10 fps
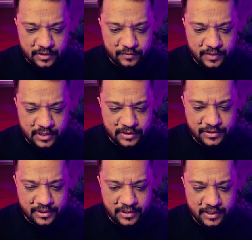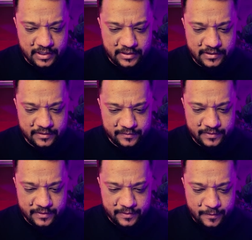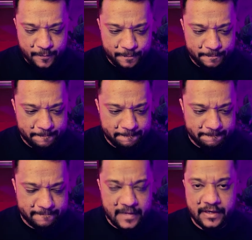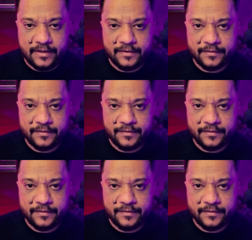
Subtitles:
where she hit that